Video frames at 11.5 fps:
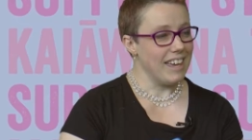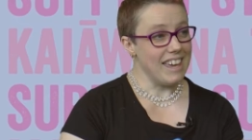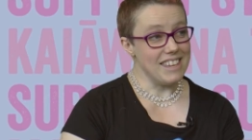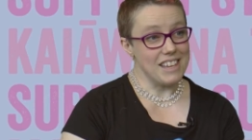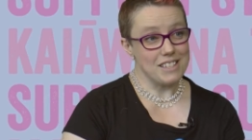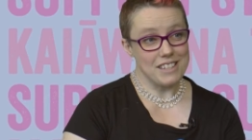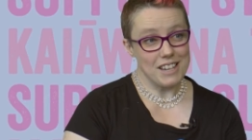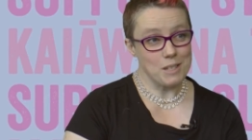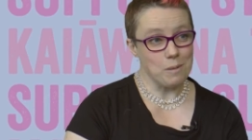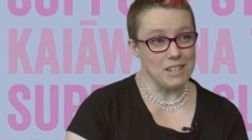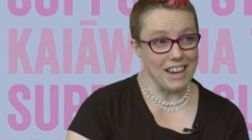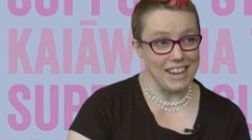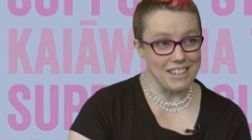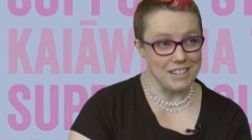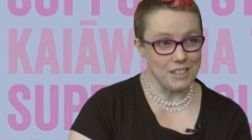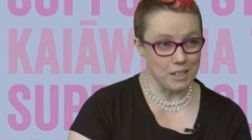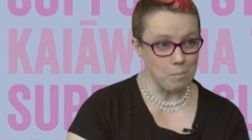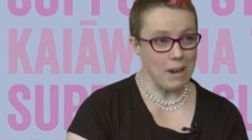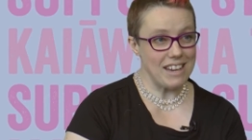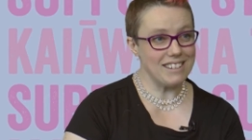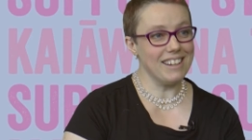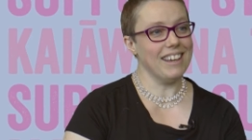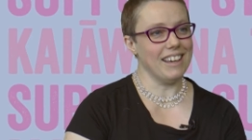At year six, we change into
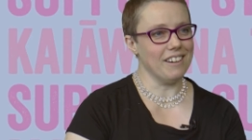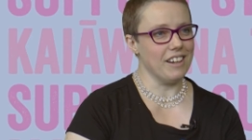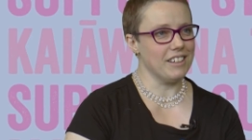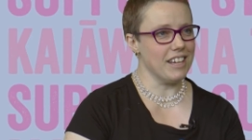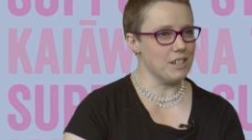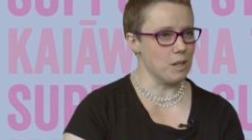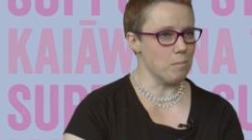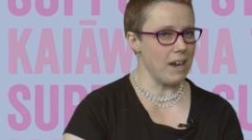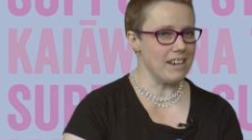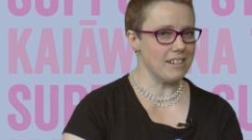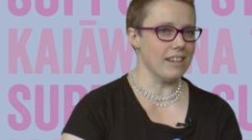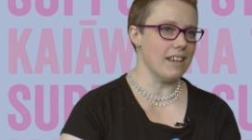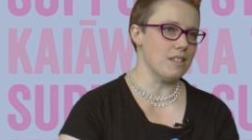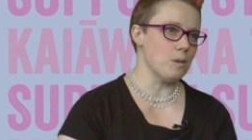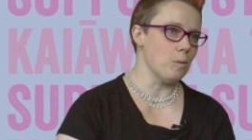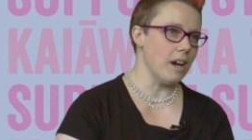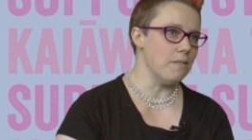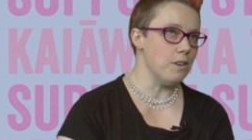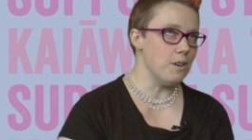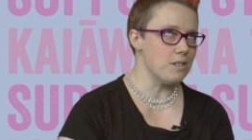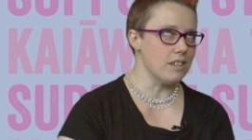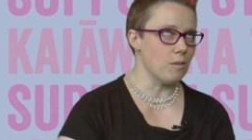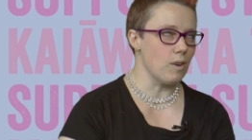debating, and I teach debating as a way of
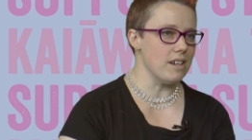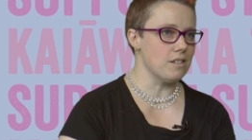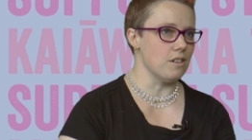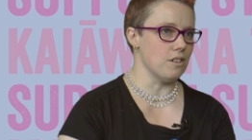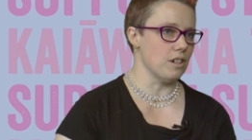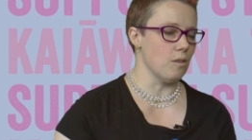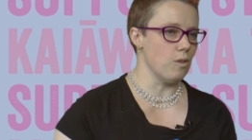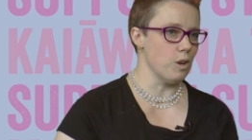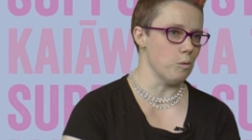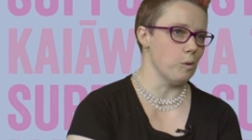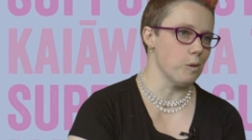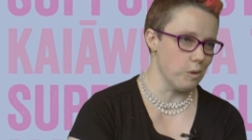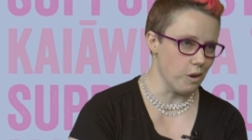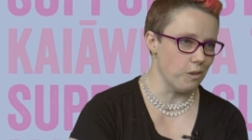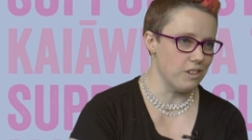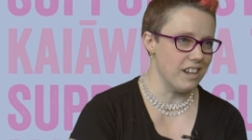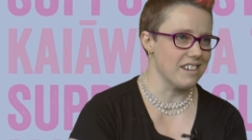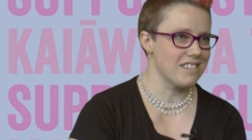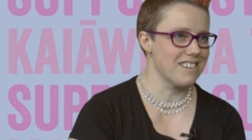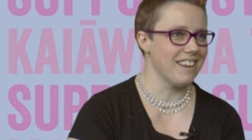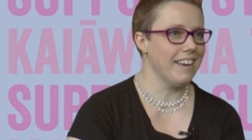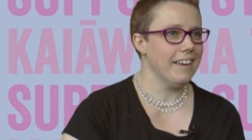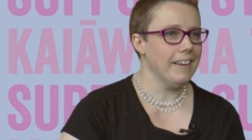using the research in a real world context.